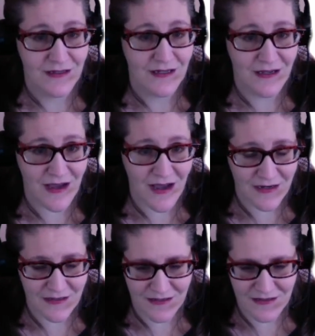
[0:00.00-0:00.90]

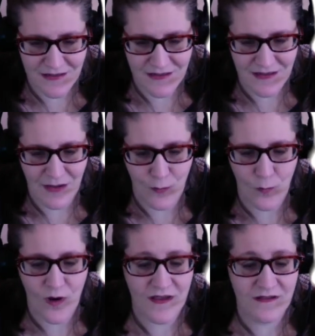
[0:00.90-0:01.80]
guided
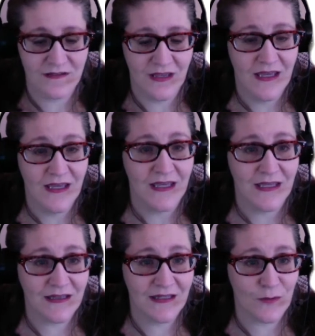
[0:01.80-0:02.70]
was
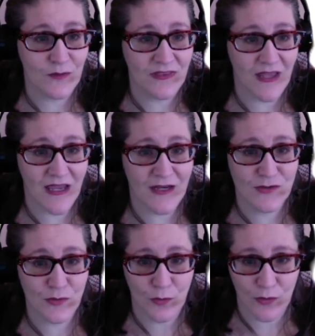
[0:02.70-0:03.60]
Healing with the
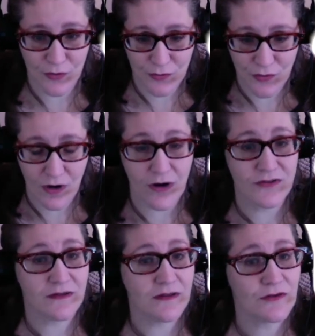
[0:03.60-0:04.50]
Angel Oracle Cards.
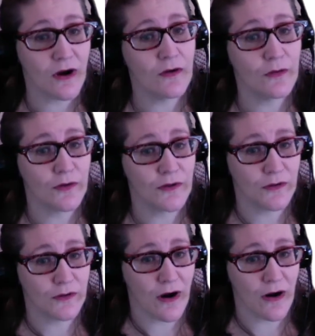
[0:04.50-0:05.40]
And these are all
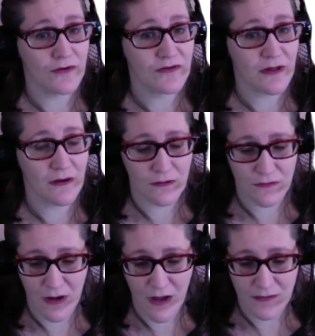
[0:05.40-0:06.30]
Oracle cards. They are
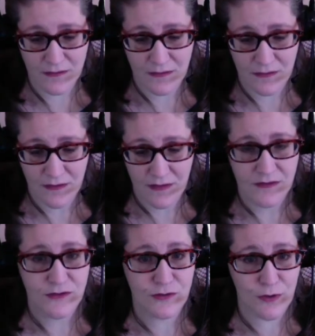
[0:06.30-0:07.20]
not
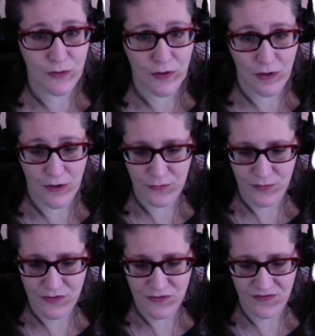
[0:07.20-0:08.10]
Tarot cards,
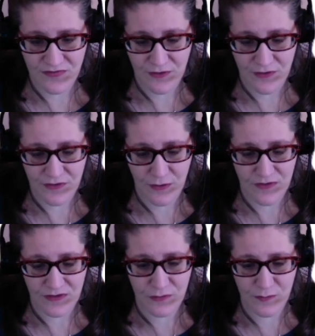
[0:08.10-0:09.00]
which are different. So
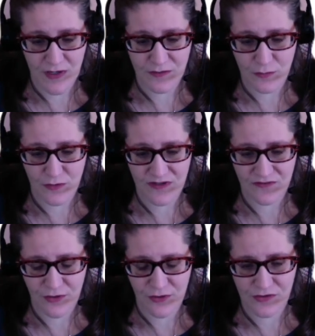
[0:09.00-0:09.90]
this was by Doreen
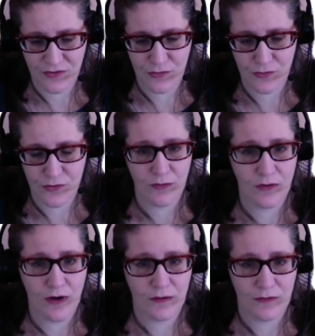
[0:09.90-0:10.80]
Virtue, who no
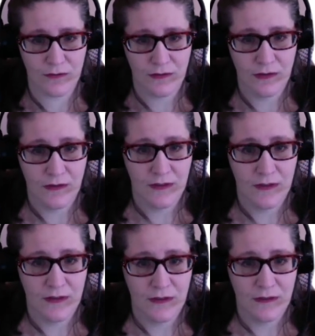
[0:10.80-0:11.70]
longer,
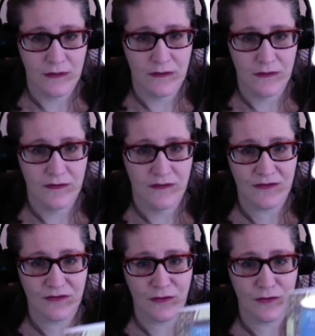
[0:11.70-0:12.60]

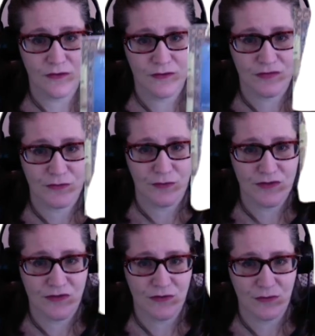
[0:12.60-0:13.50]
that's a whole other story.
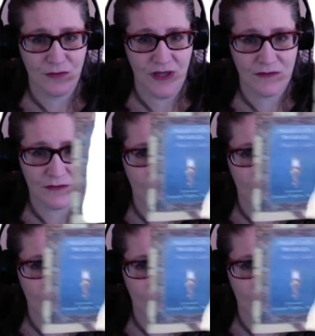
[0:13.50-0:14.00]
Just Google that. So